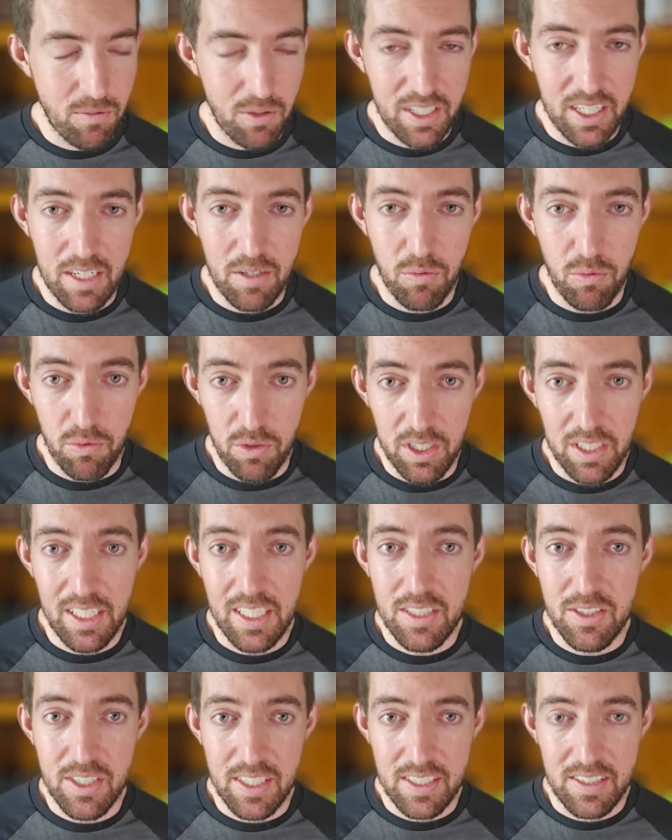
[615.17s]
We're going to
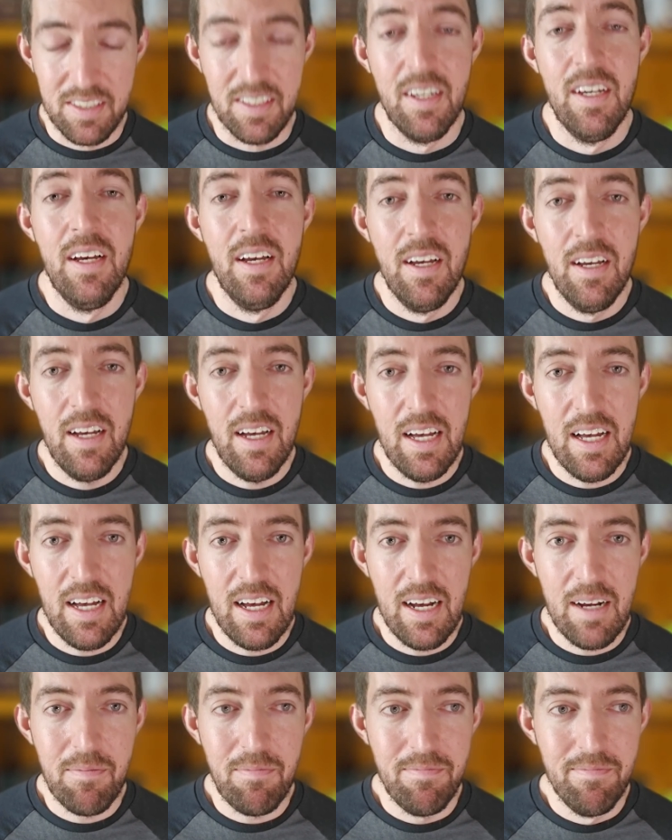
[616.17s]
really just
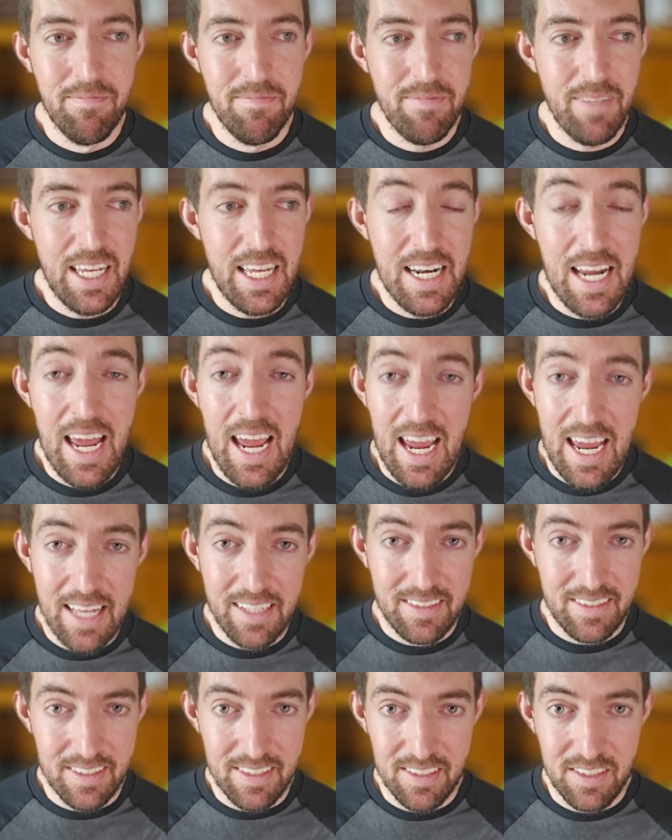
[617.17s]

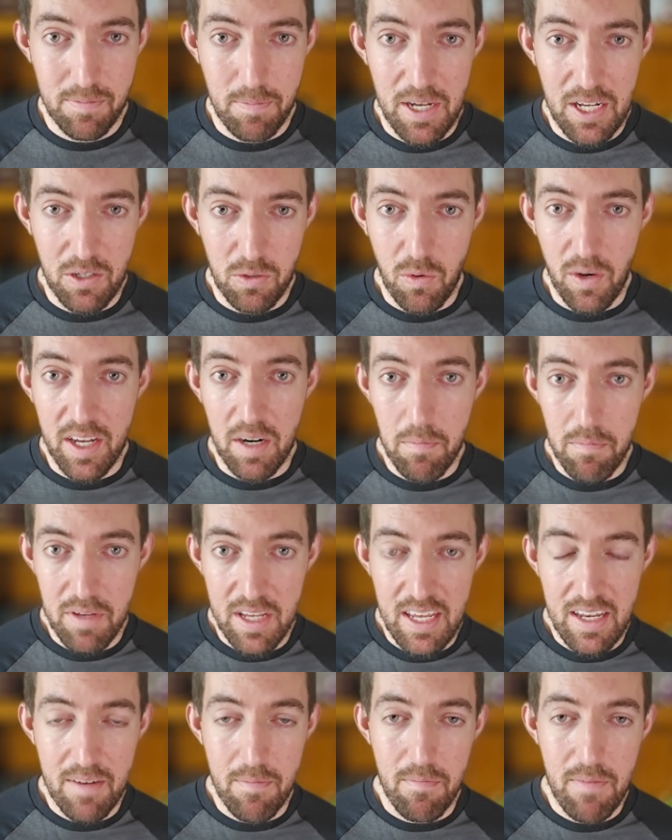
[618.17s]
enhance this spell quite a
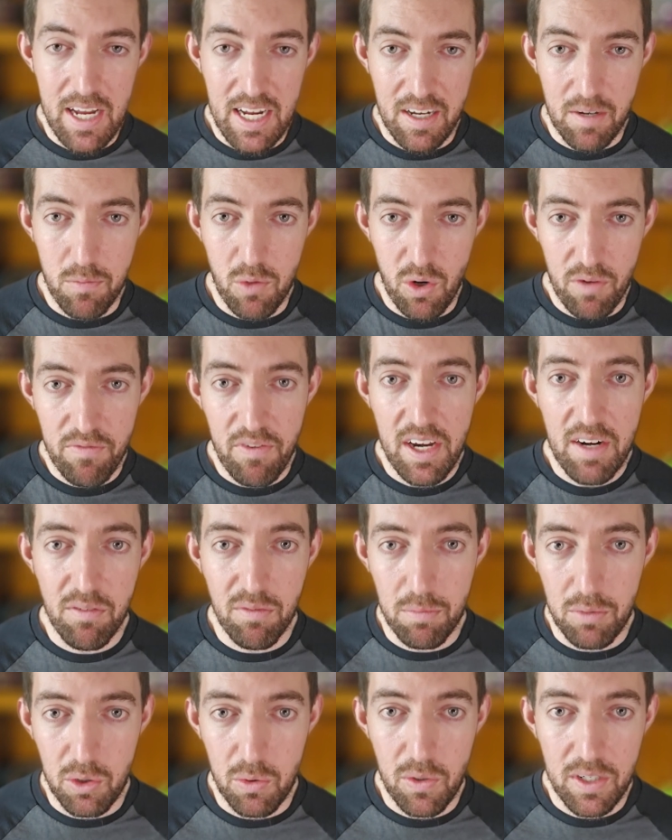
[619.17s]
bit and make it a more
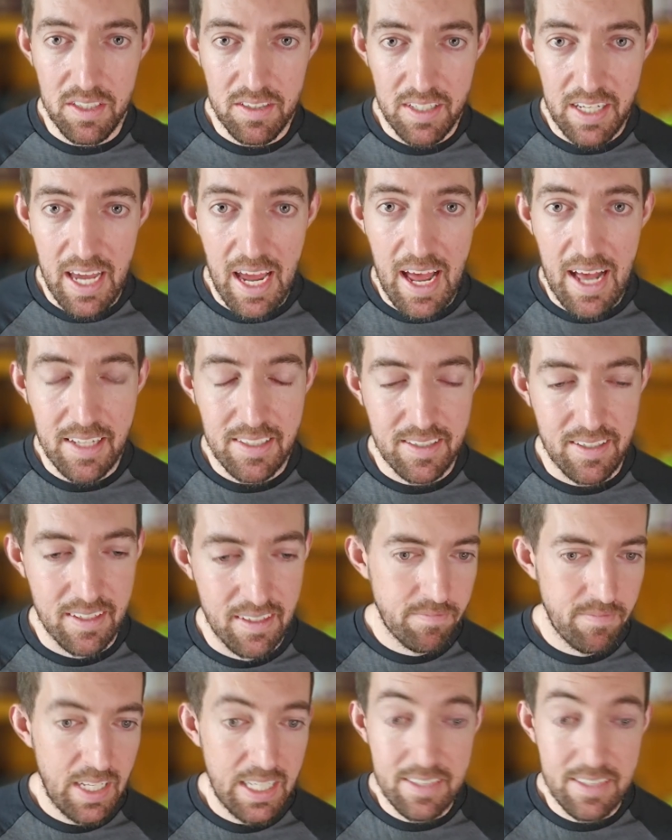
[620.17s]
favorable one to cast.